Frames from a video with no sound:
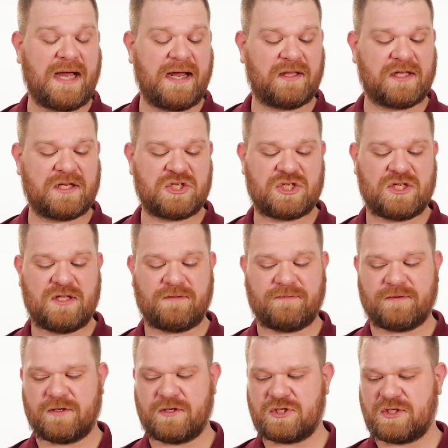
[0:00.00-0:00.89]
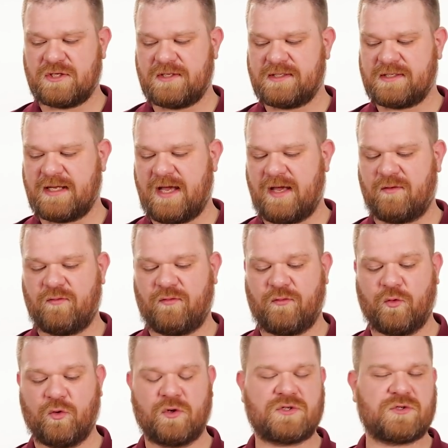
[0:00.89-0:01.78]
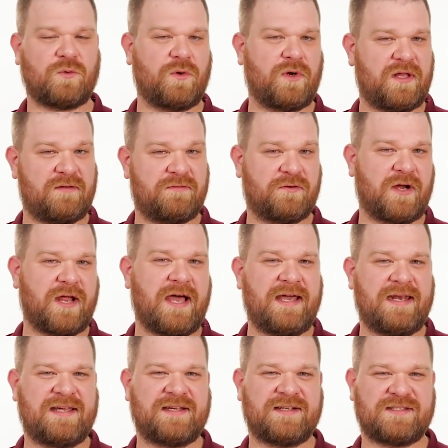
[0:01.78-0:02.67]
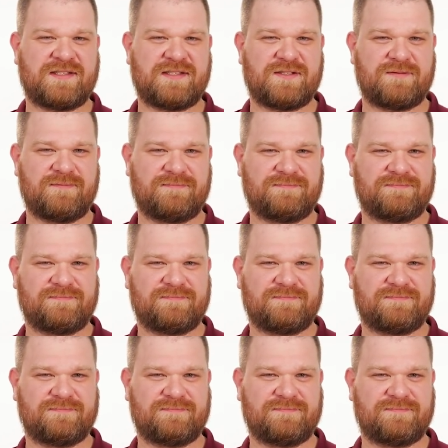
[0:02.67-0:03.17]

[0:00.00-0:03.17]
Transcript: nylon sheath versions and 420 for Kydex.